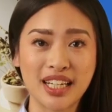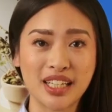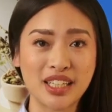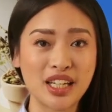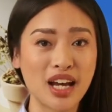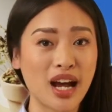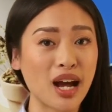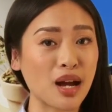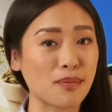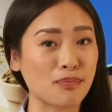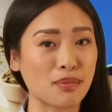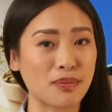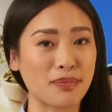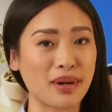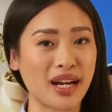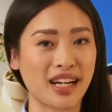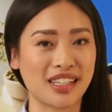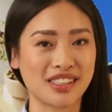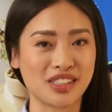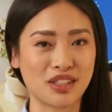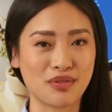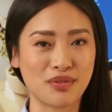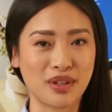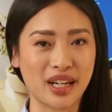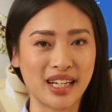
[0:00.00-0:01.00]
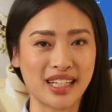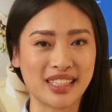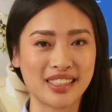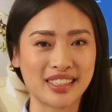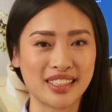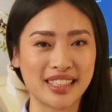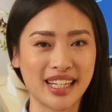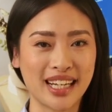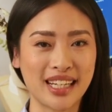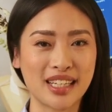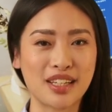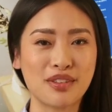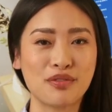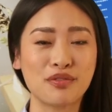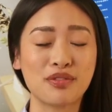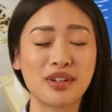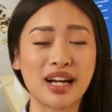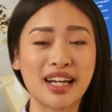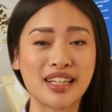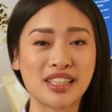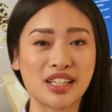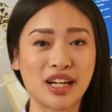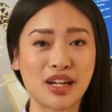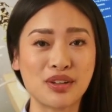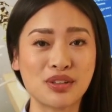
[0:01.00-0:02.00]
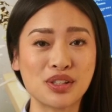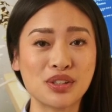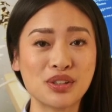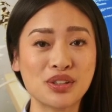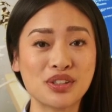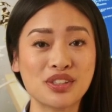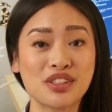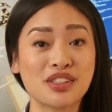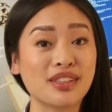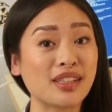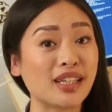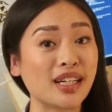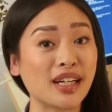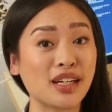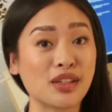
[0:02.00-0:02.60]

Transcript: a compromised device can infect others,